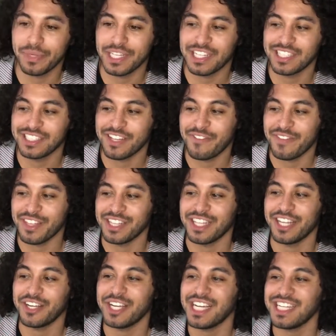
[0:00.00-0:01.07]
because of the
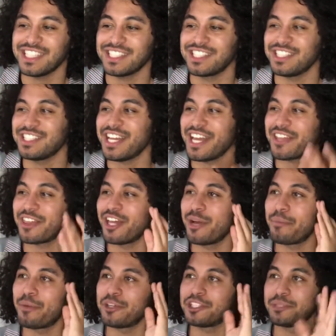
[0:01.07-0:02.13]
lyrics, just like the
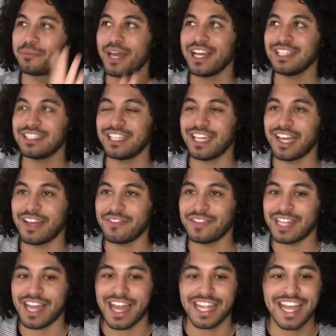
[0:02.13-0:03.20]
perspective.
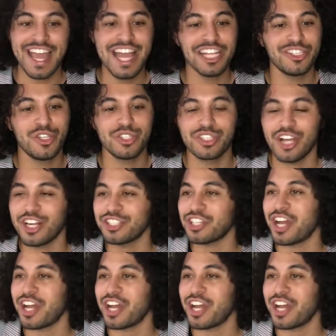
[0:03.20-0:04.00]
Like, she starts